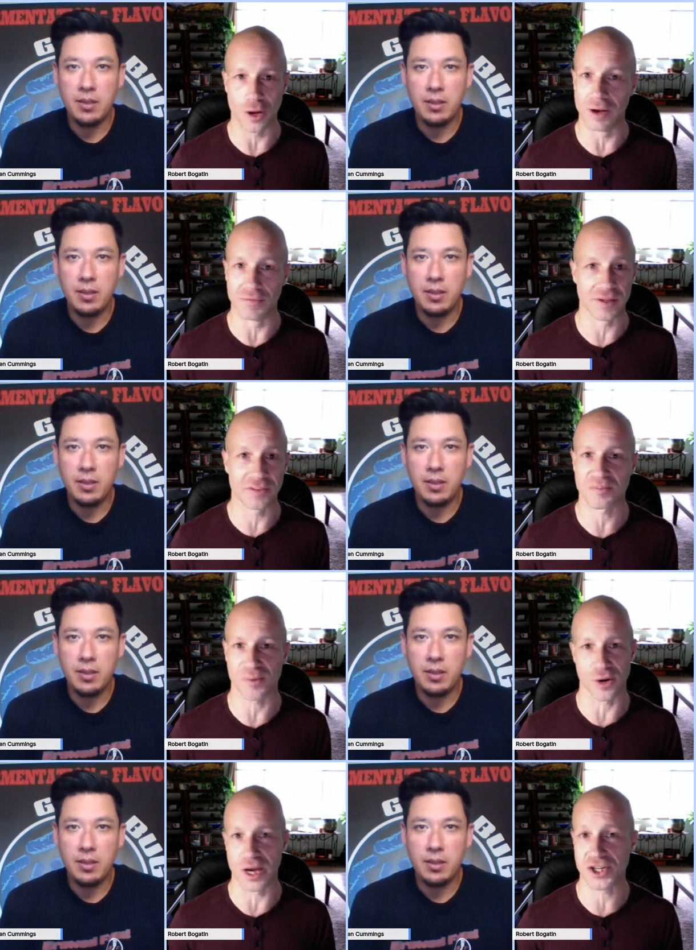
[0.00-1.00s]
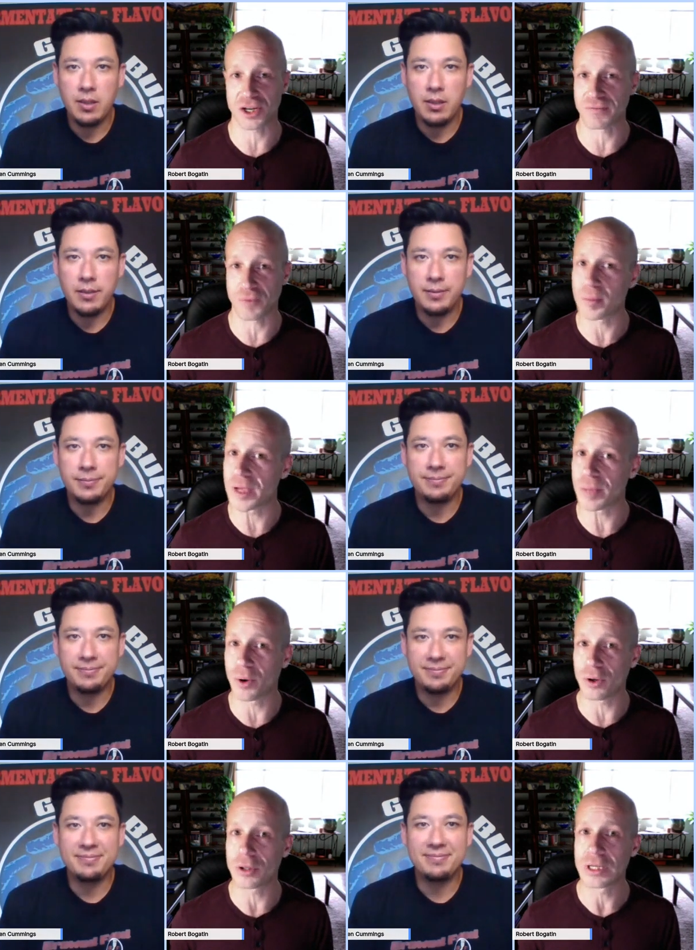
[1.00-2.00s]
Speaker 1: of inspiration for
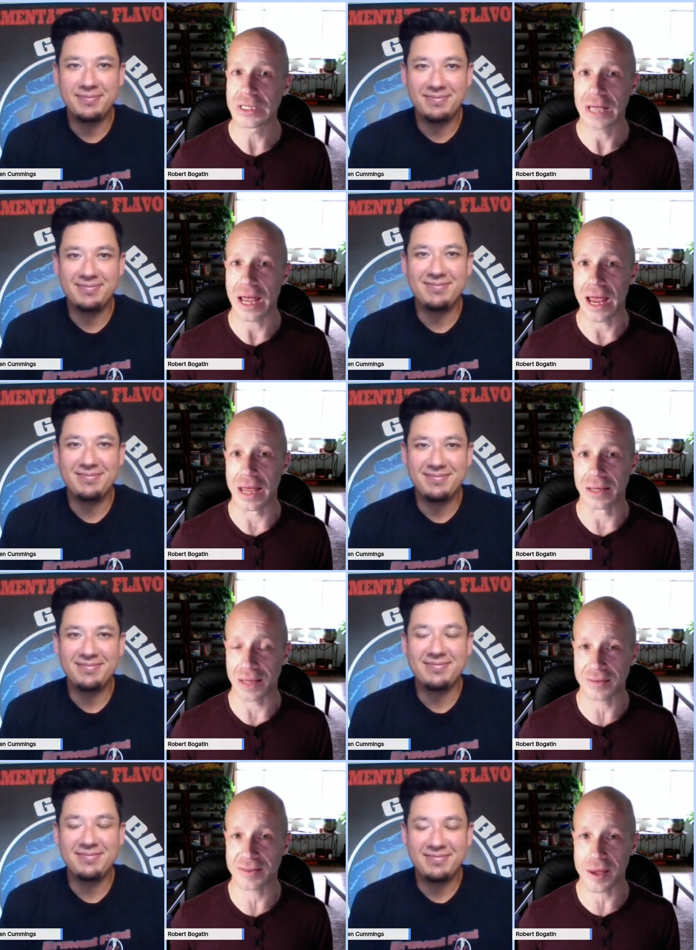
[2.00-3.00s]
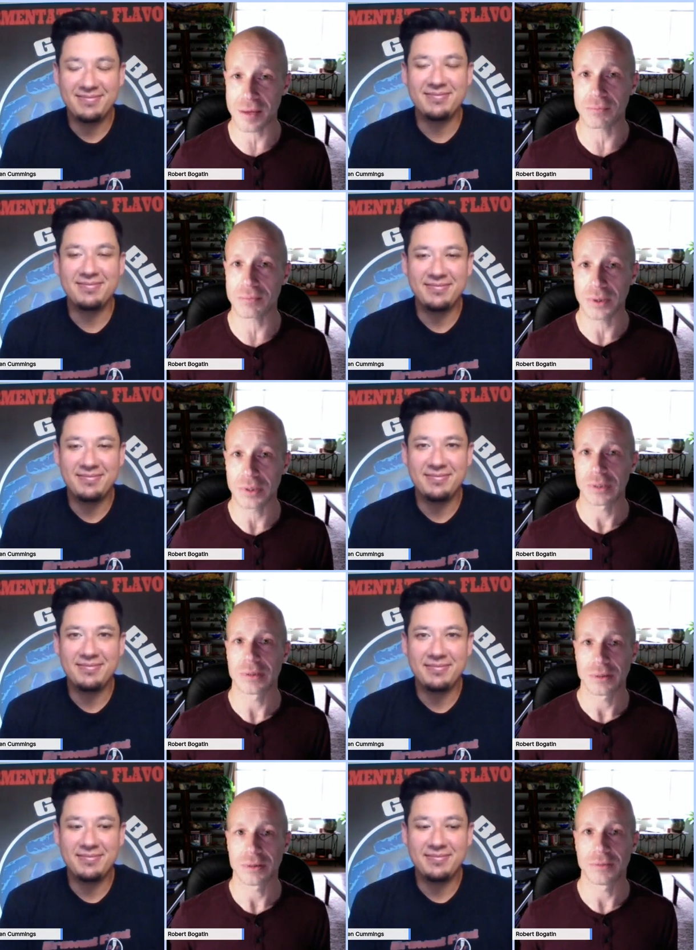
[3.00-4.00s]
people and let them
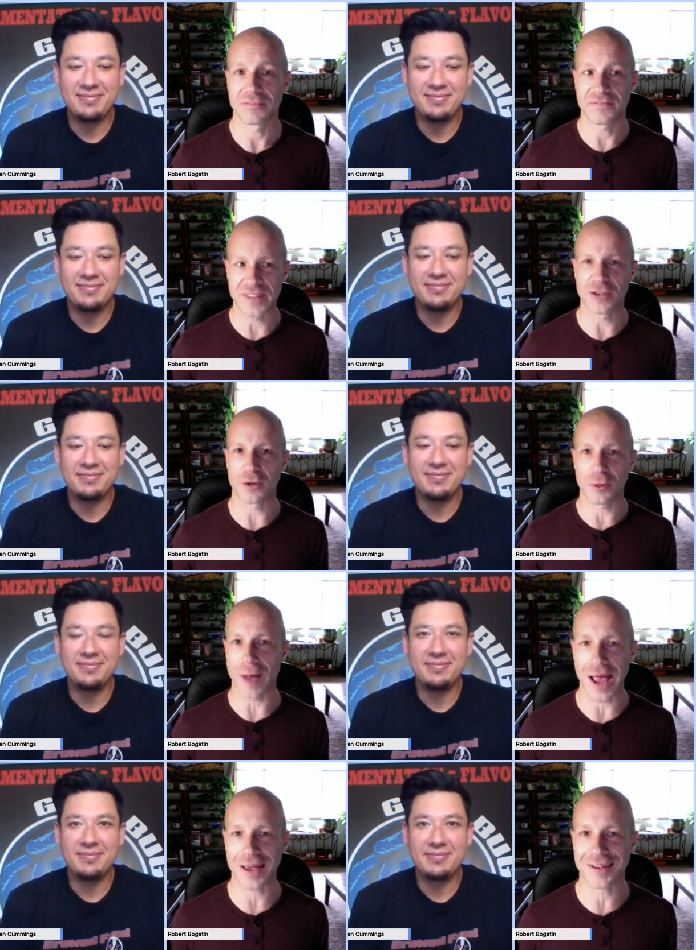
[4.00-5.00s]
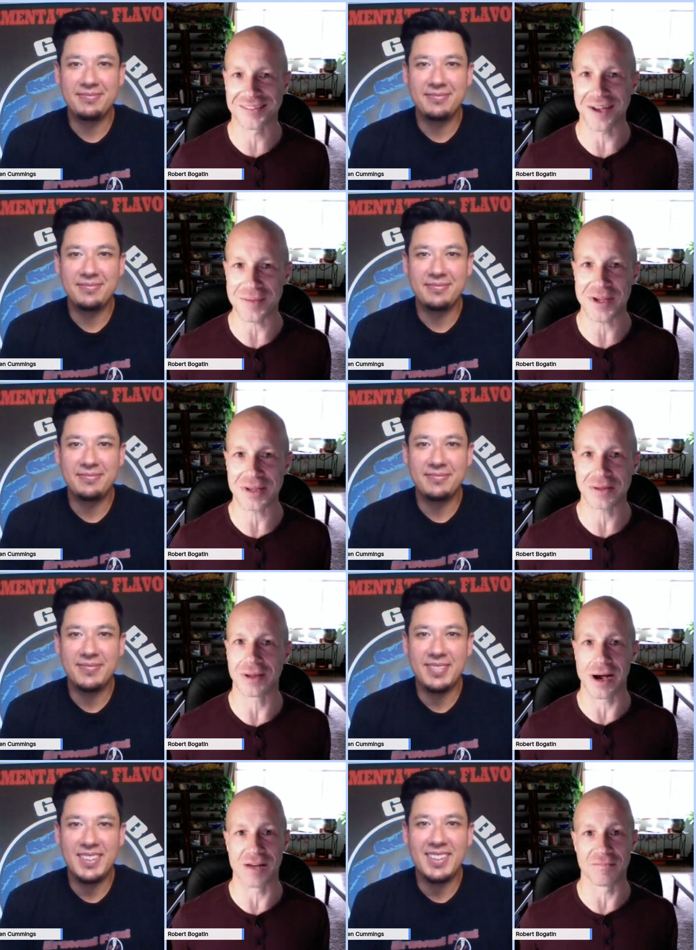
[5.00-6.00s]
feel my excitement.
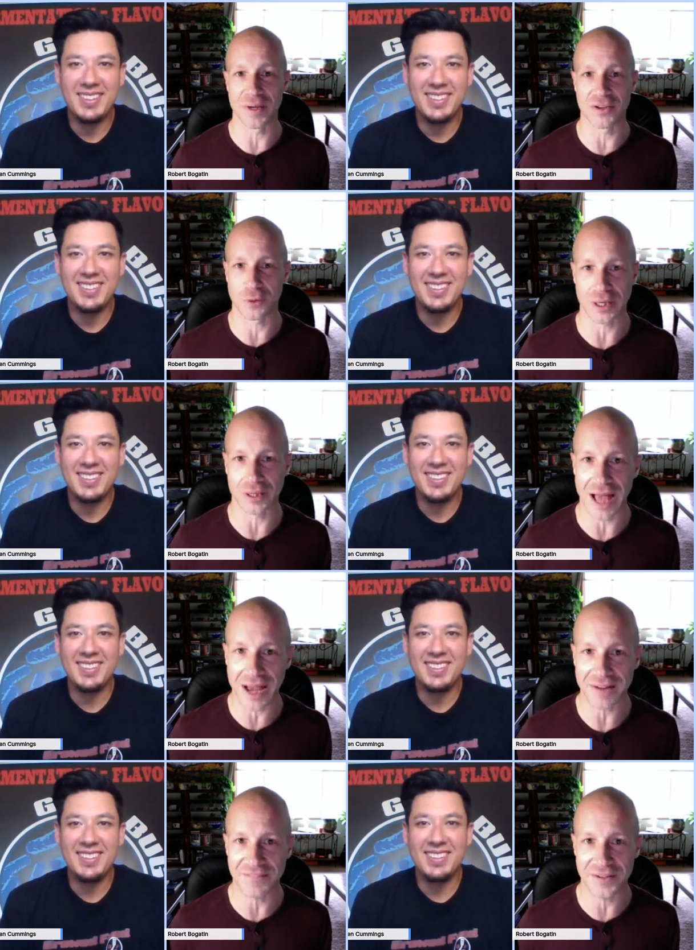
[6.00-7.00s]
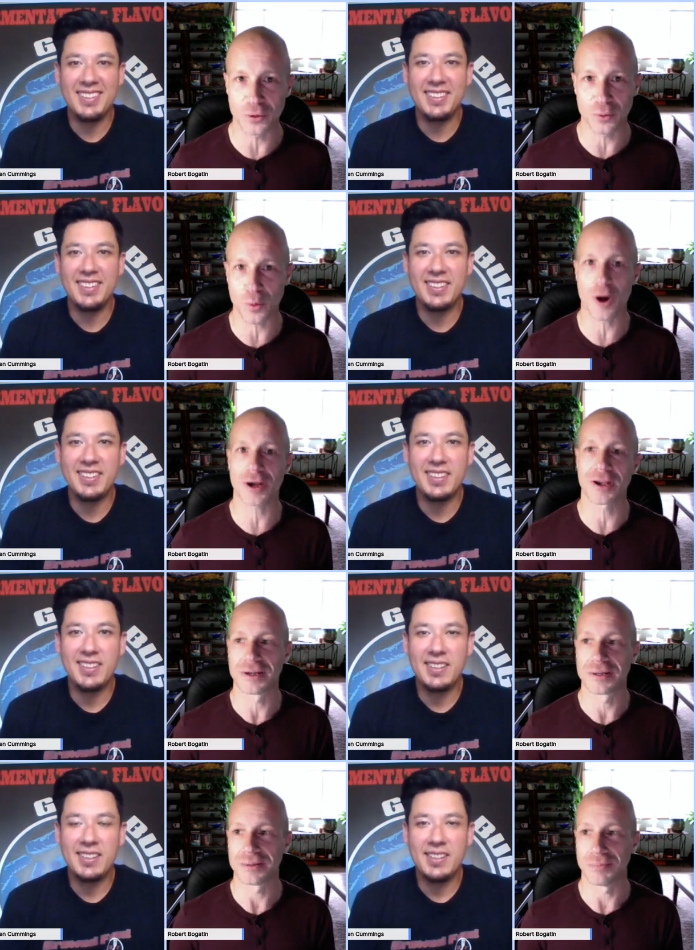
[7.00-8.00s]
I've been doing a lot of field work.
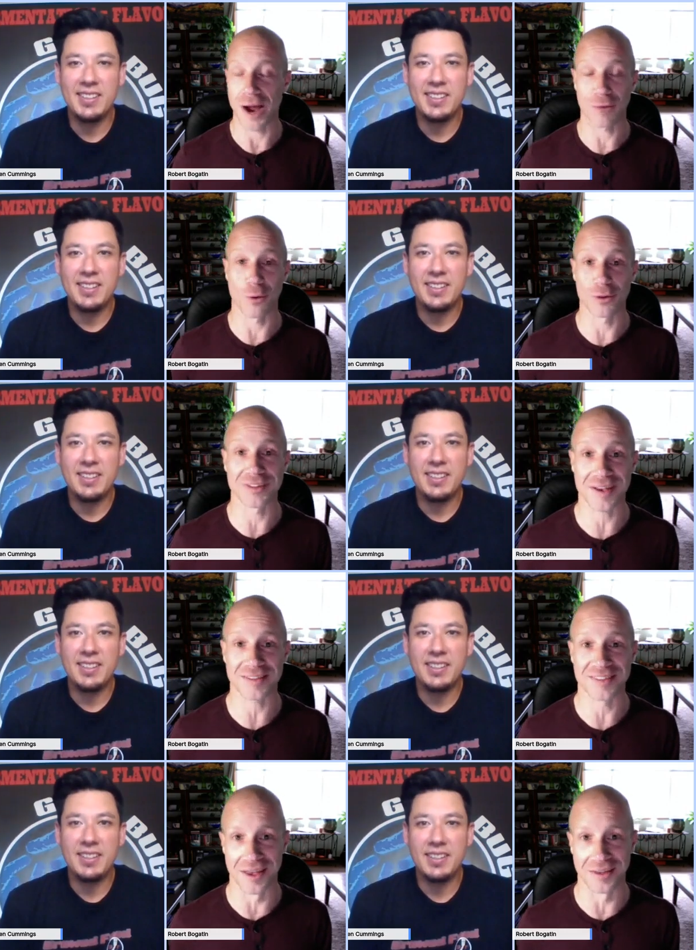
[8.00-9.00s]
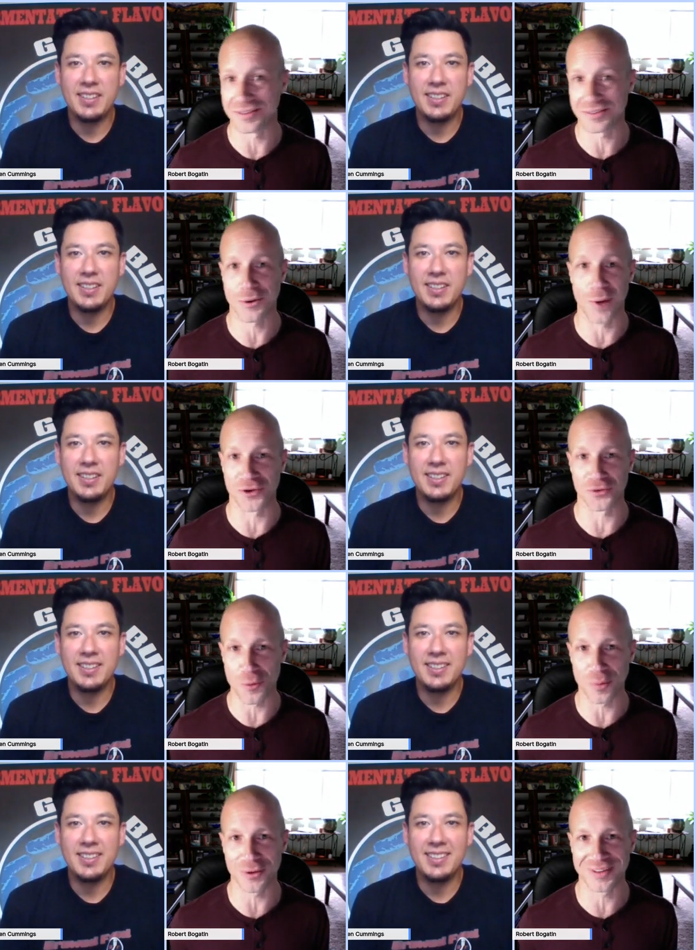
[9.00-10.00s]
My Rolodex has
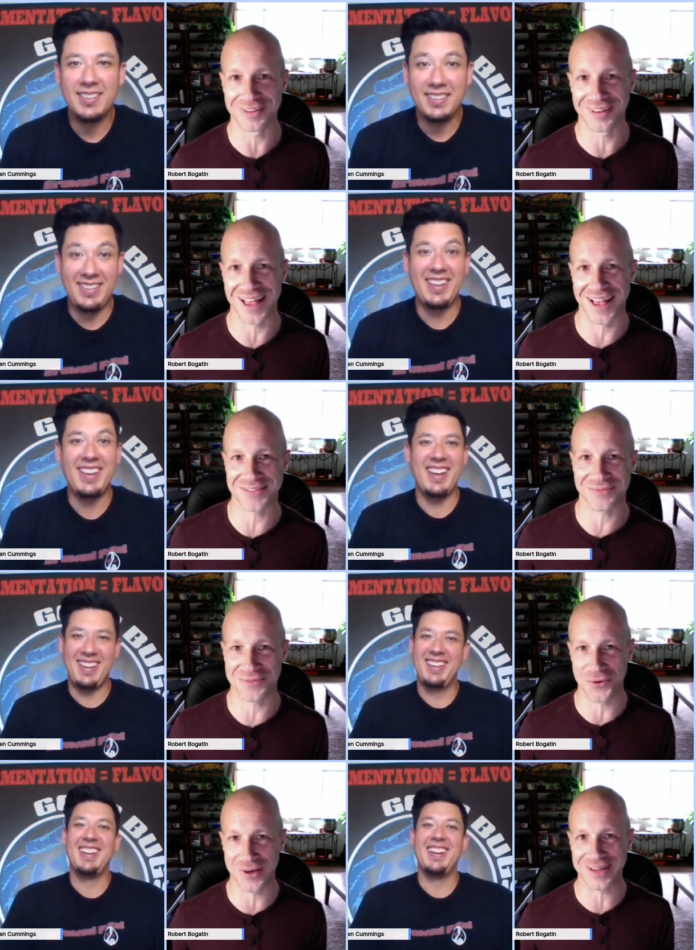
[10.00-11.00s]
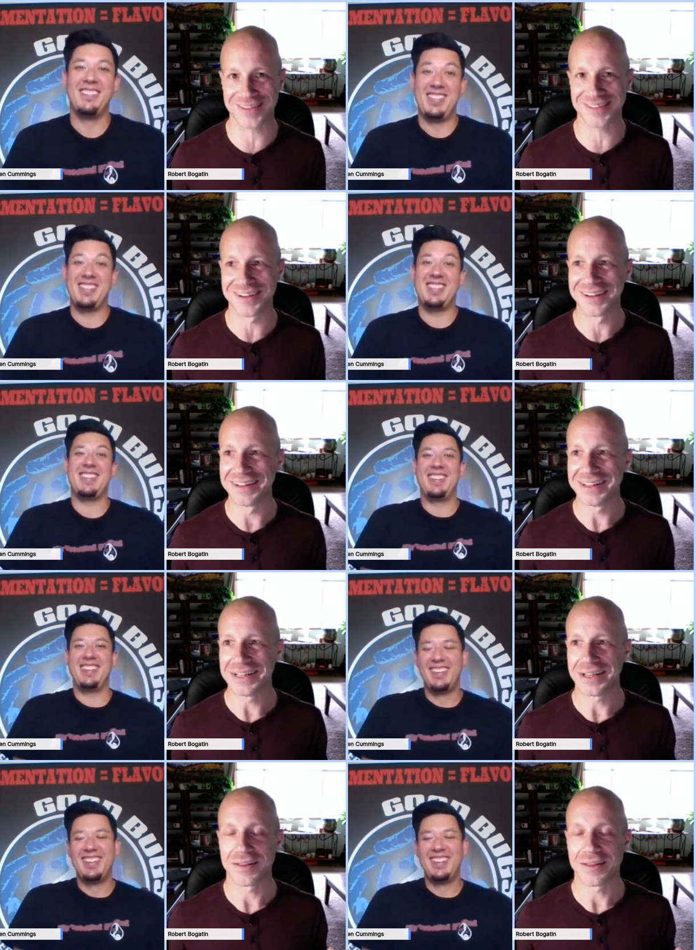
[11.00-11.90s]
quadrupled in the last few weeks. Sure.